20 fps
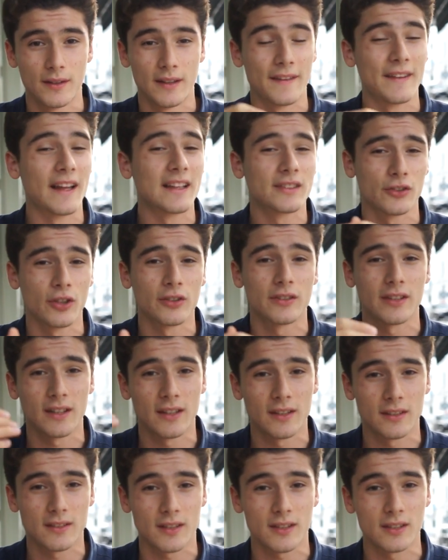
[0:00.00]
And that's not
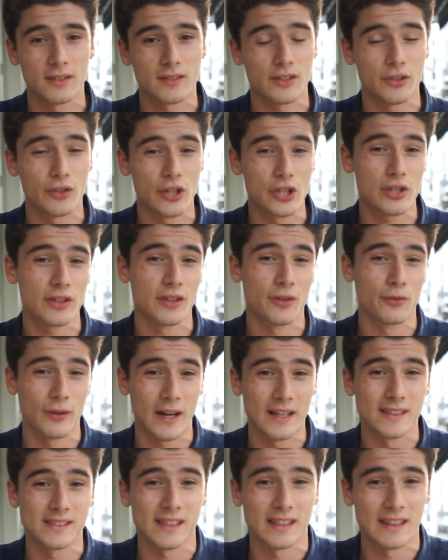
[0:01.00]
taking into consideration the
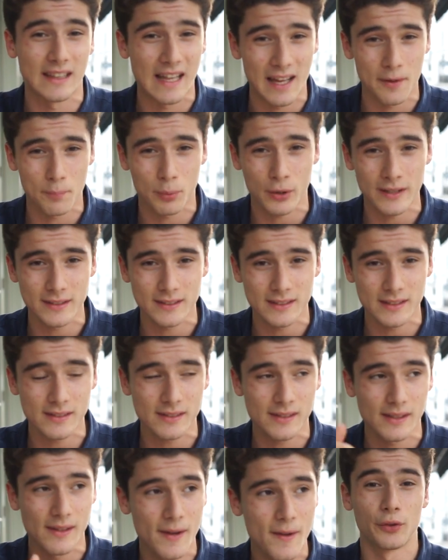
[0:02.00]
rising land prices.